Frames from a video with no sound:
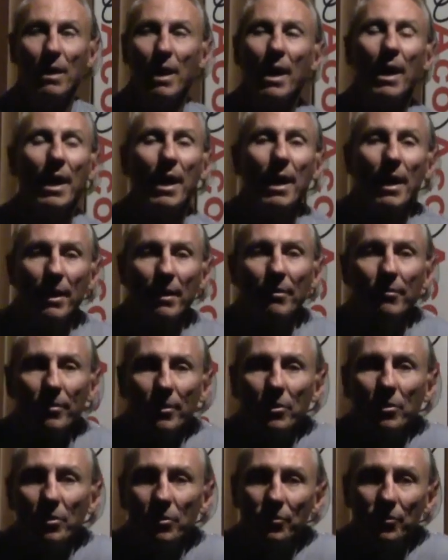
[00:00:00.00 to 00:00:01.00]
ahead of
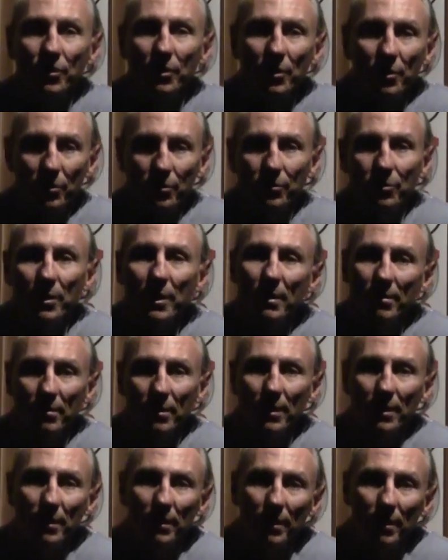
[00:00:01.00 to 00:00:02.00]
acoustical
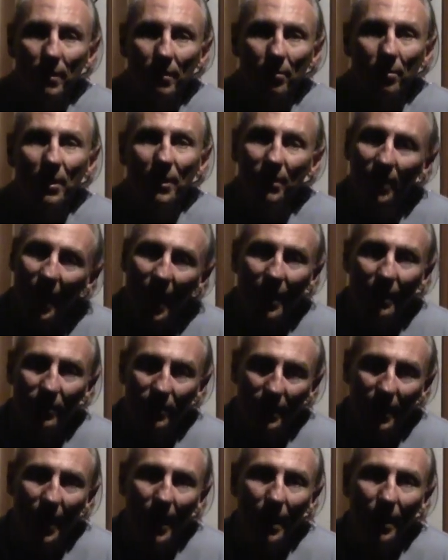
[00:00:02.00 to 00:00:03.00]
treatment. But that
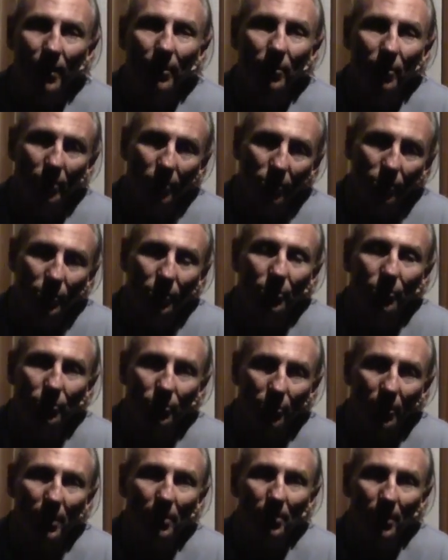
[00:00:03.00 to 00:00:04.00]
said, acoustical
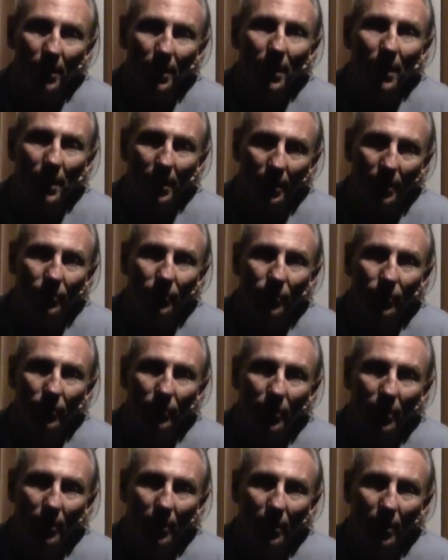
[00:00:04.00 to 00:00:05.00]
treatment is
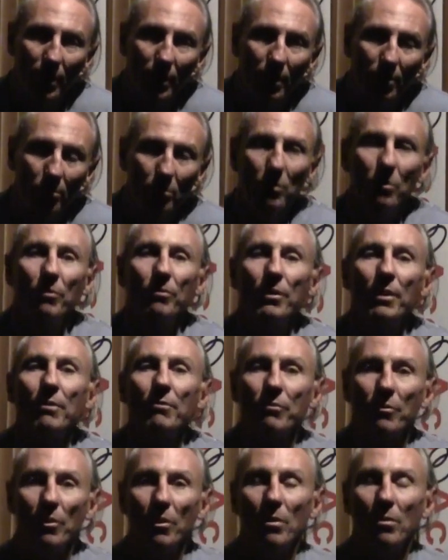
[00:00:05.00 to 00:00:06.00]
moving
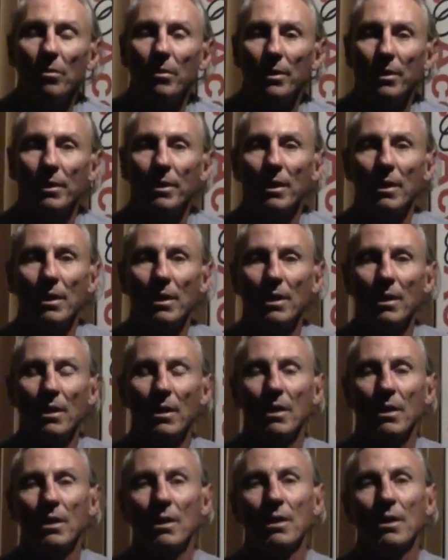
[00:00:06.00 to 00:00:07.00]
forward.
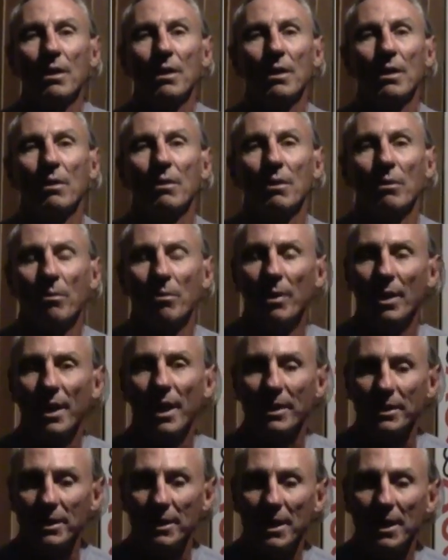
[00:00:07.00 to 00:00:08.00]
What
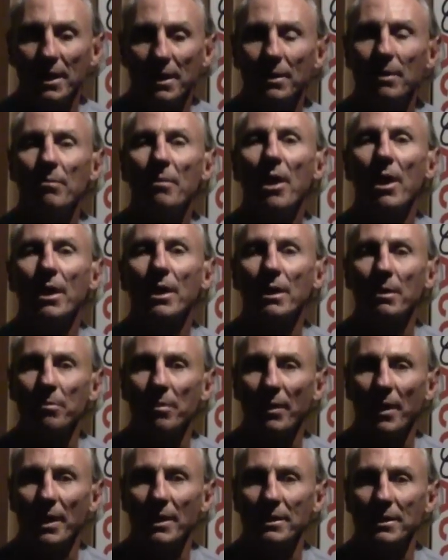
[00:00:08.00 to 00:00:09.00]
I see in the
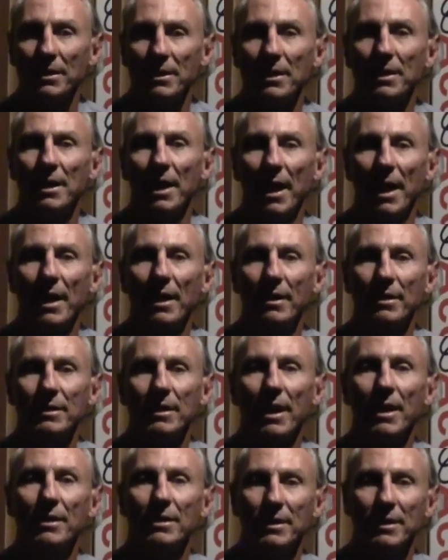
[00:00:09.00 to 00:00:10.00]
marketplace today is
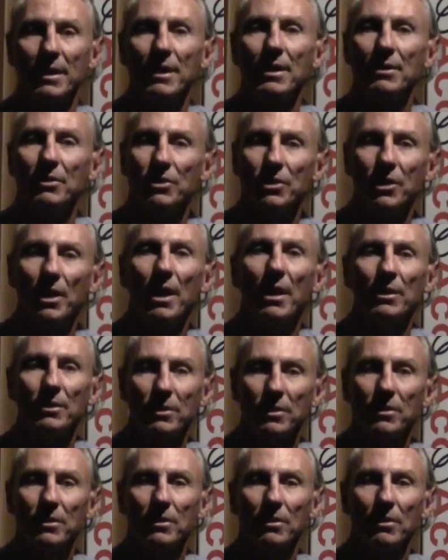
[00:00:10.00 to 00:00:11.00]
I see
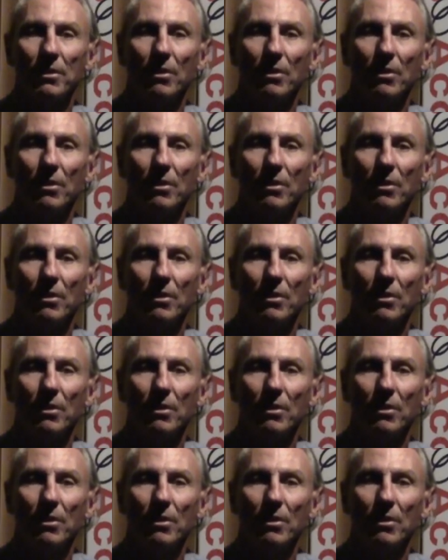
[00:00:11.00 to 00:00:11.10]
just